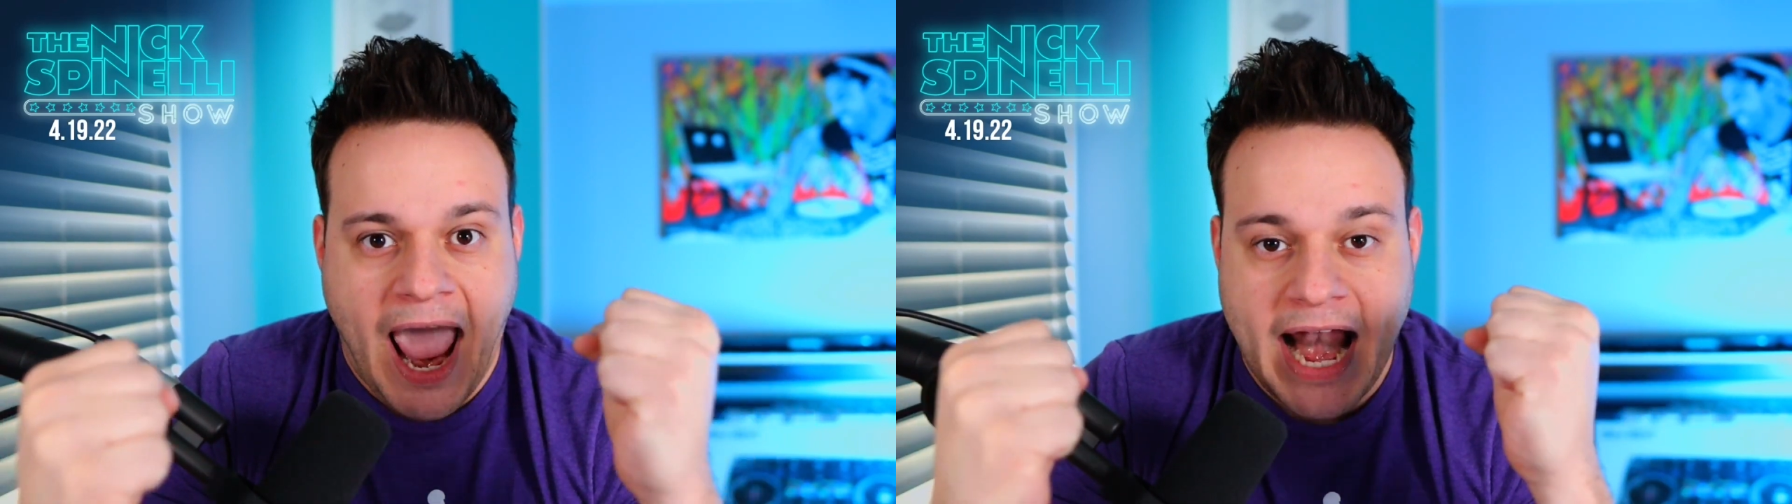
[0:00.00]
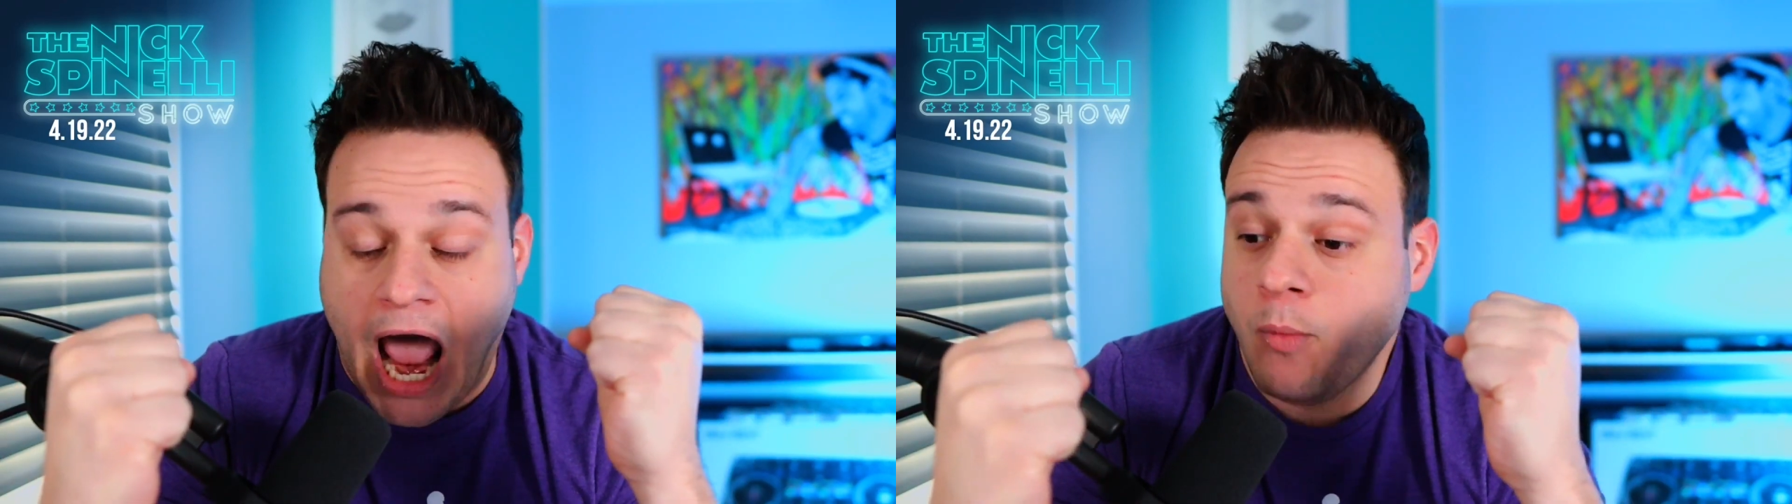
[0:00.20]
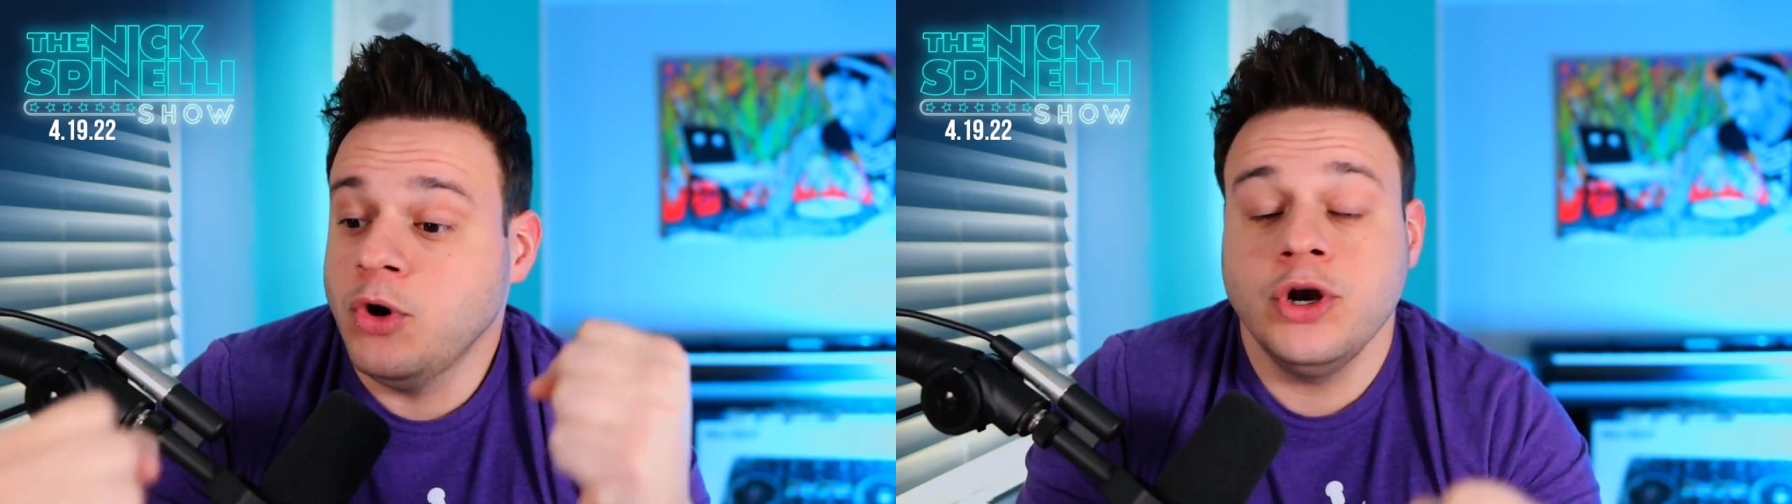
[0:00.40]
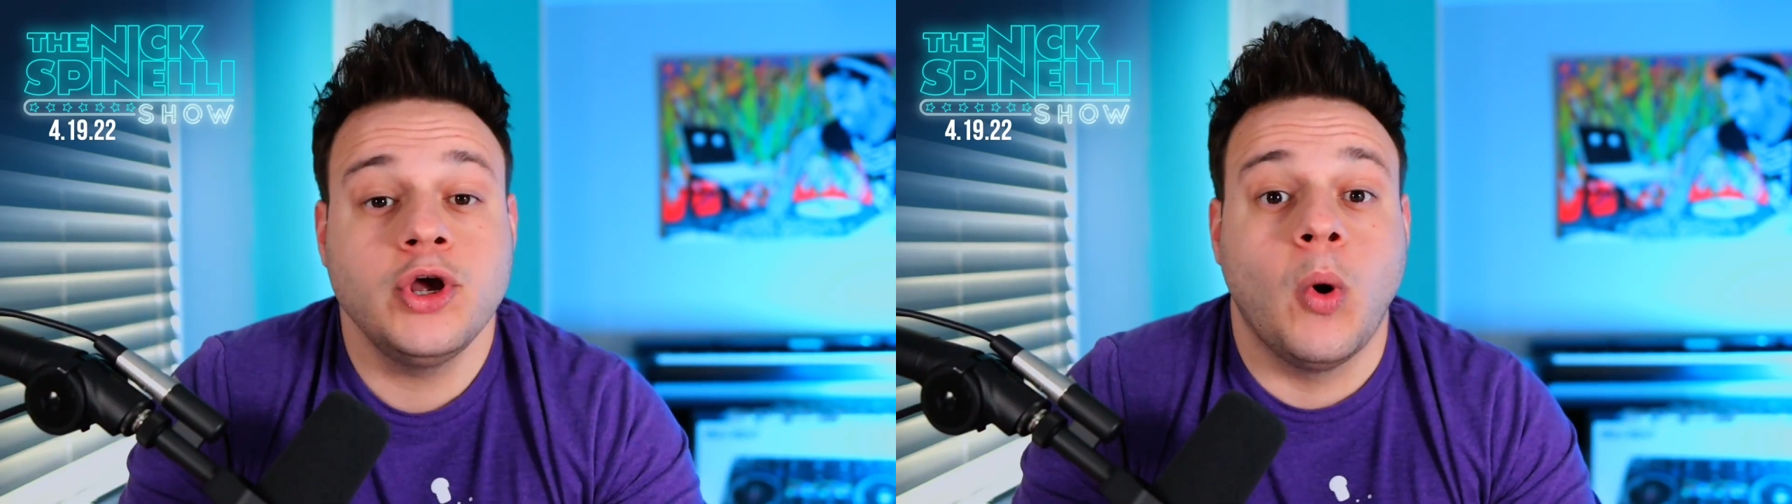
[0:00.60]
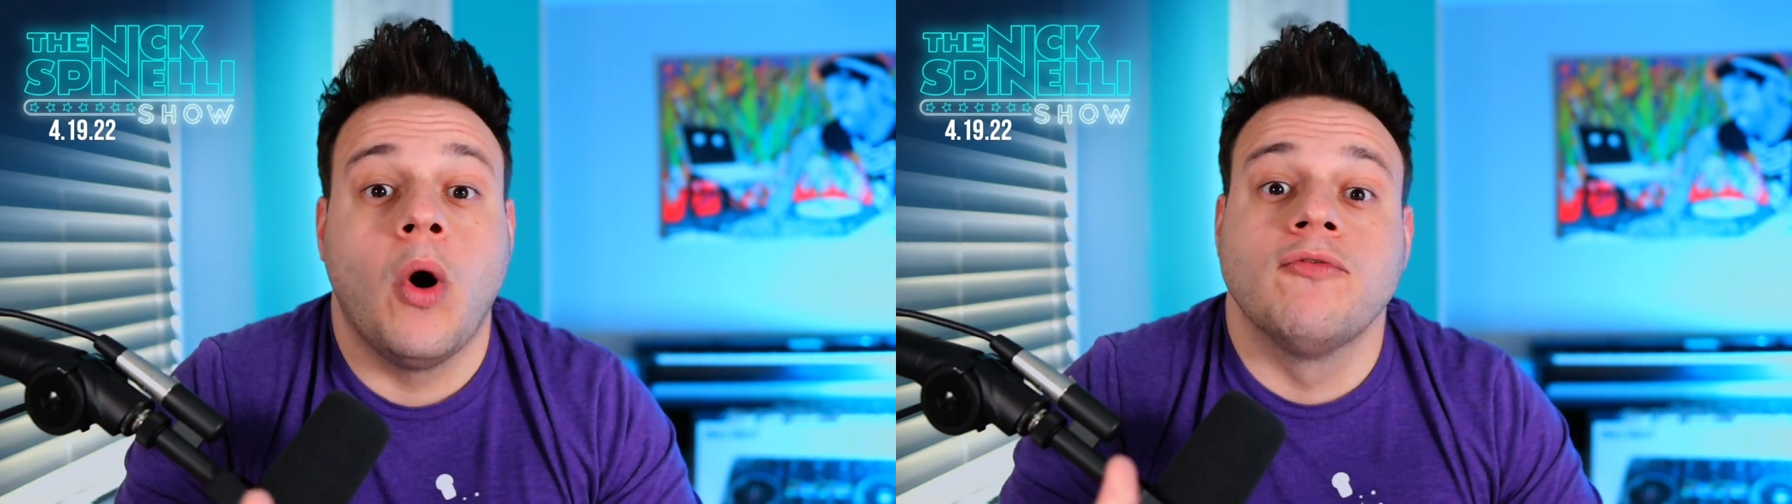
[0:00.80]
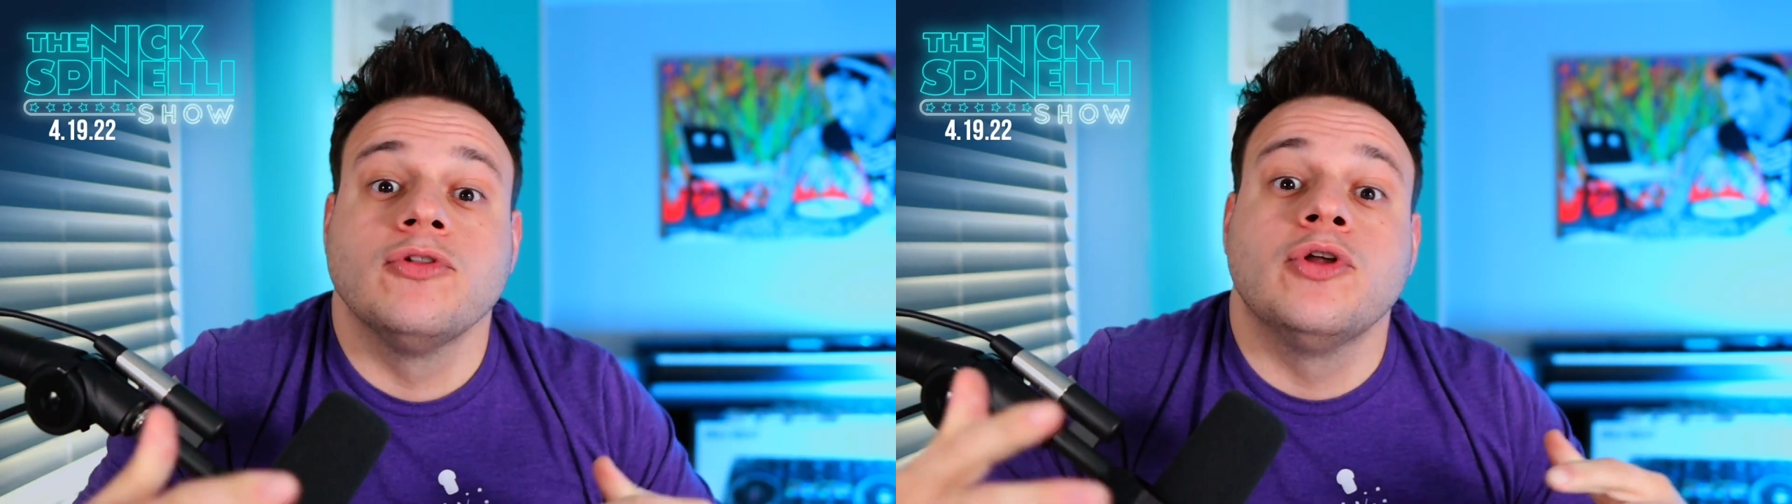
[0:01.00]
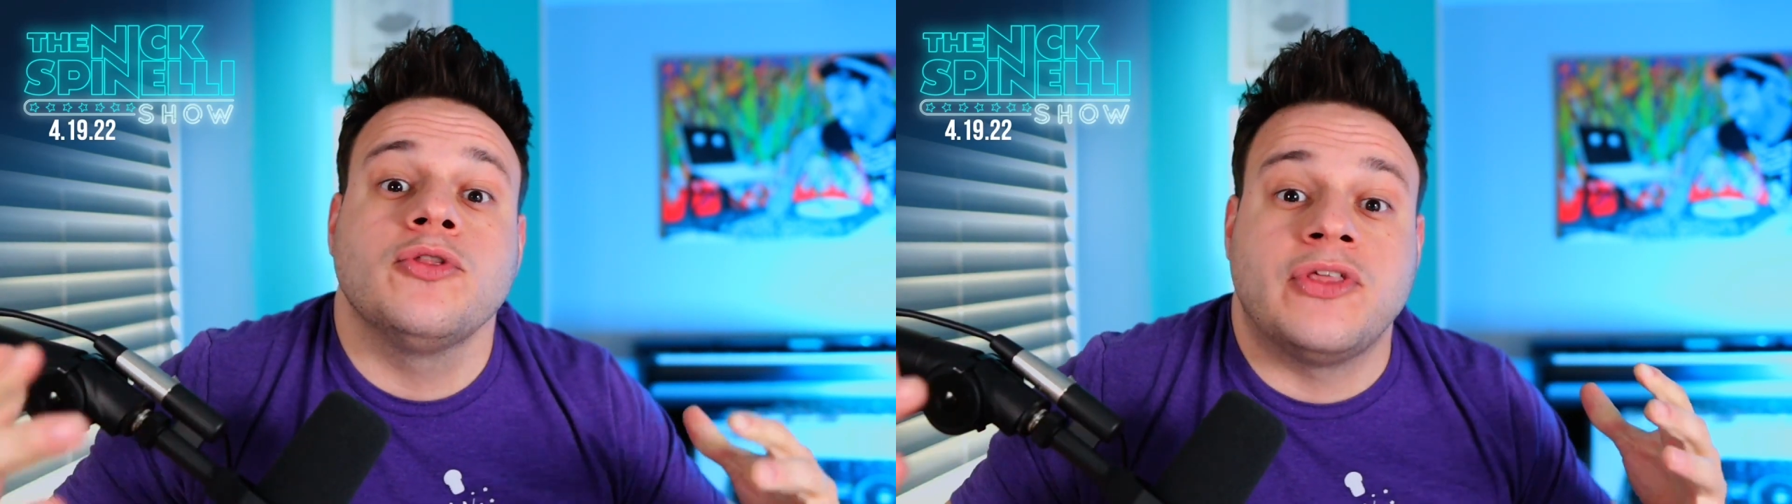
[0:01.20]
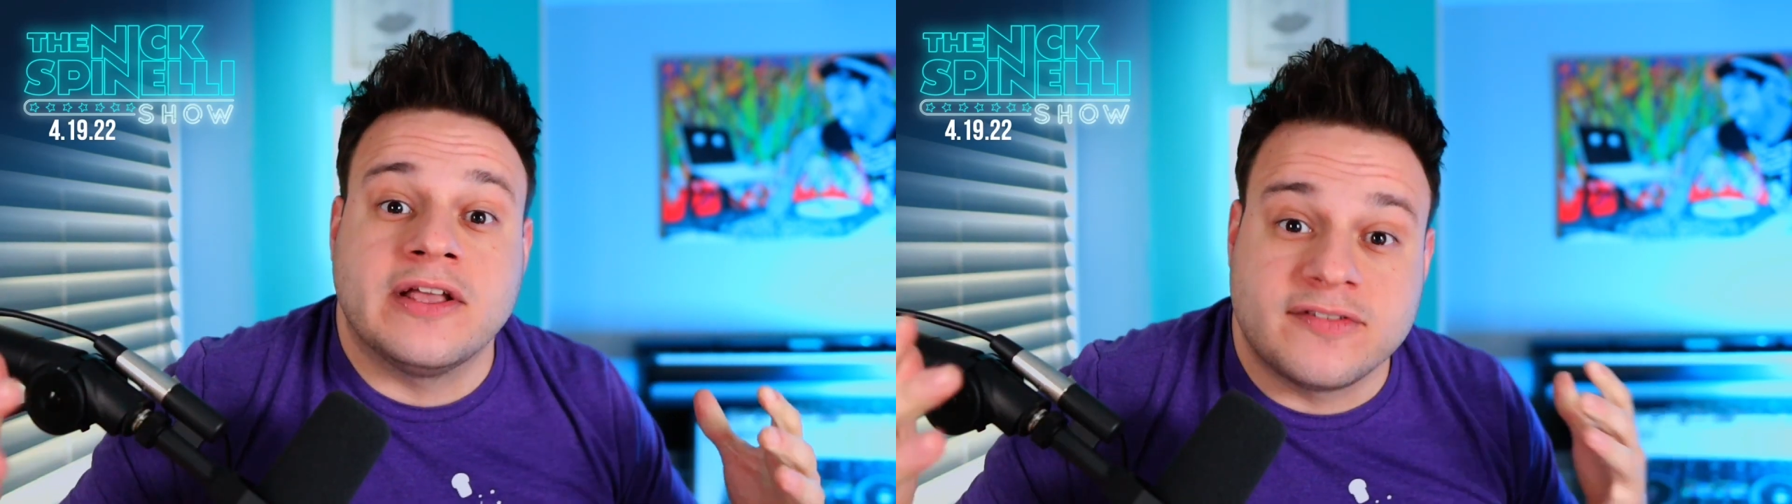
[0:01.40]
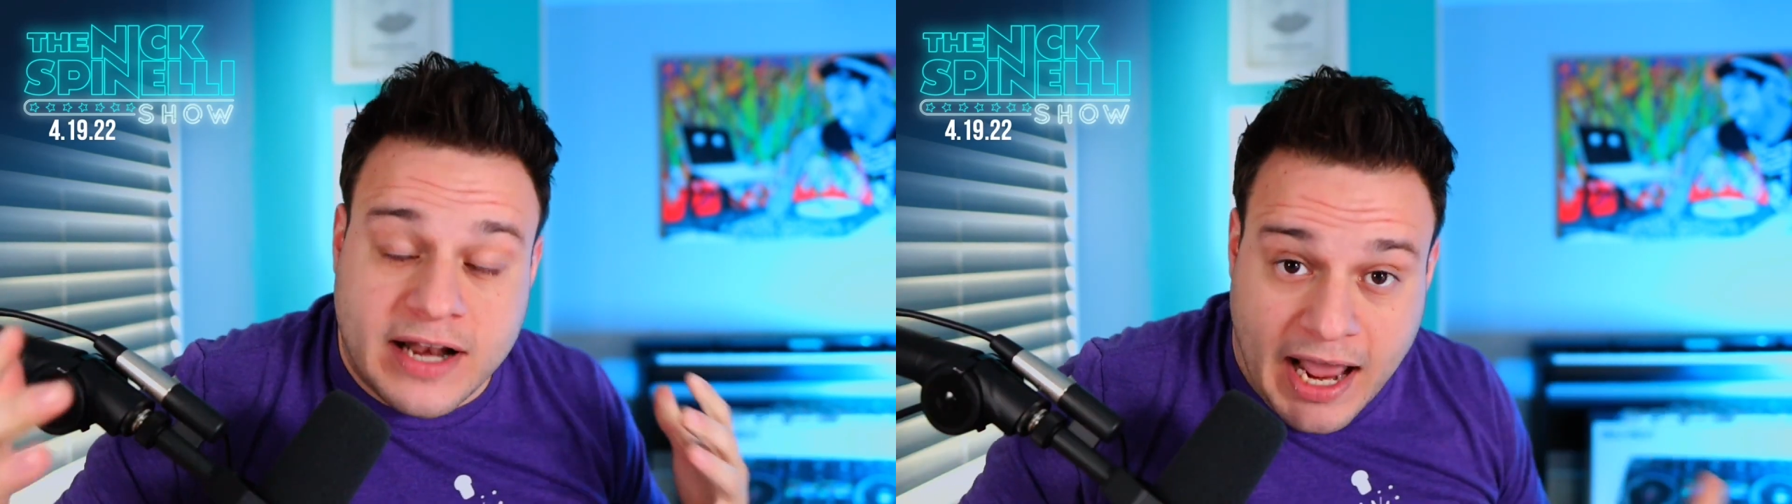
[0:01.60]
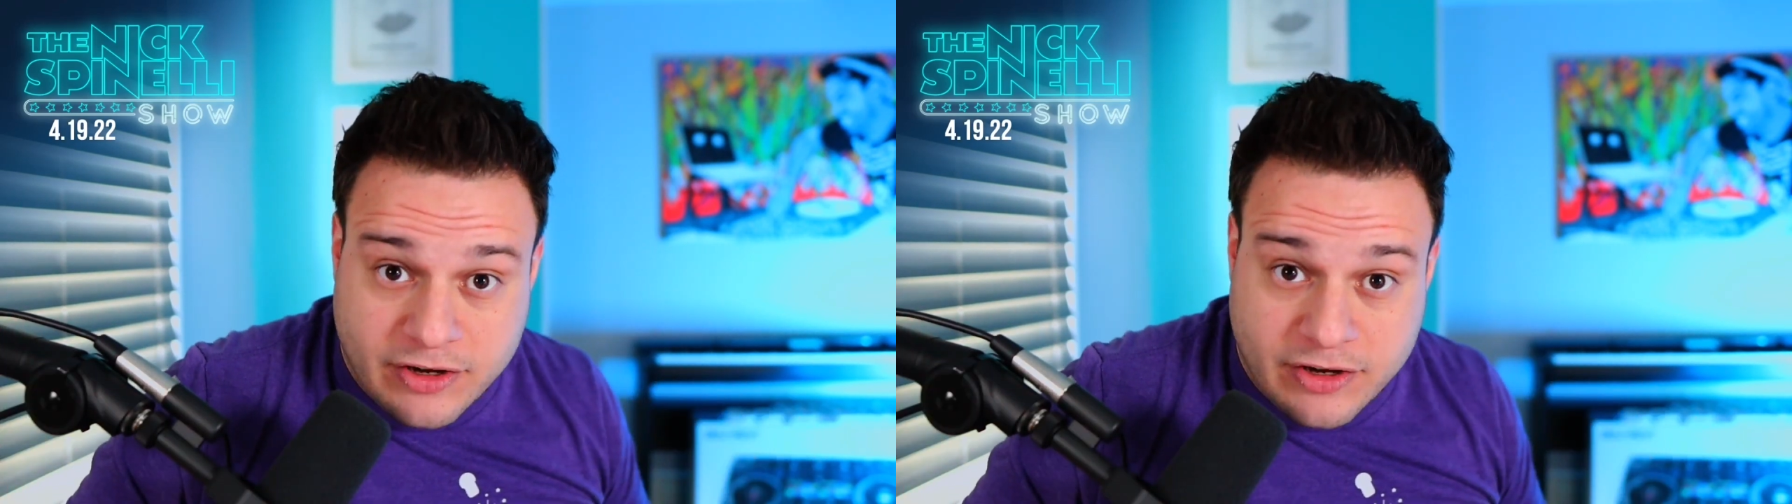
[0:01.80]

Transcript: And I wanted to go over little things that